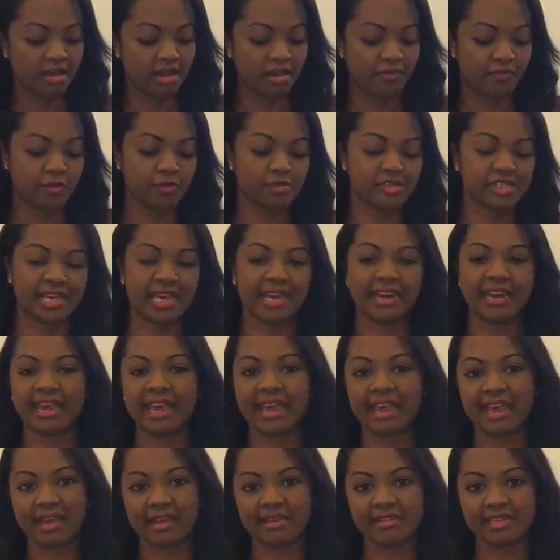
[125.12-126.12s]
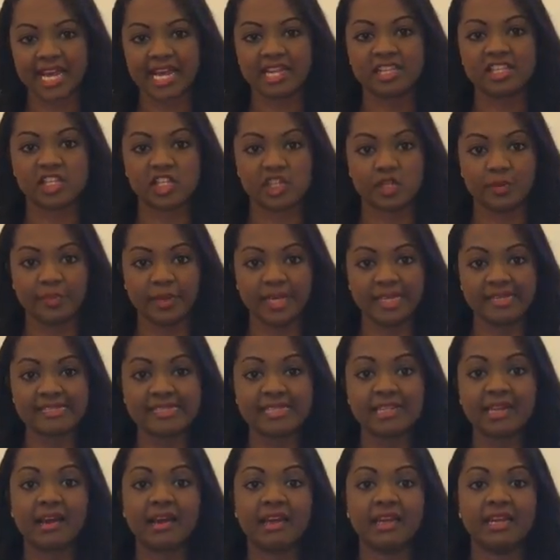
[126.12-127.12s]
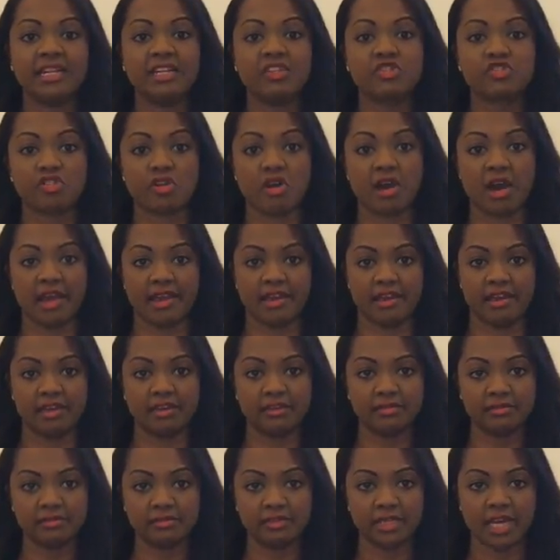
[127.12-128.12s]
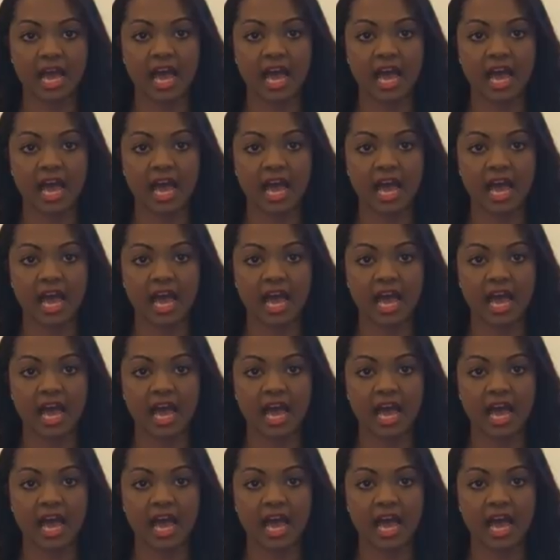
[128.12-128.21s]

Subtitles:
if your skin tends to be slightly drier,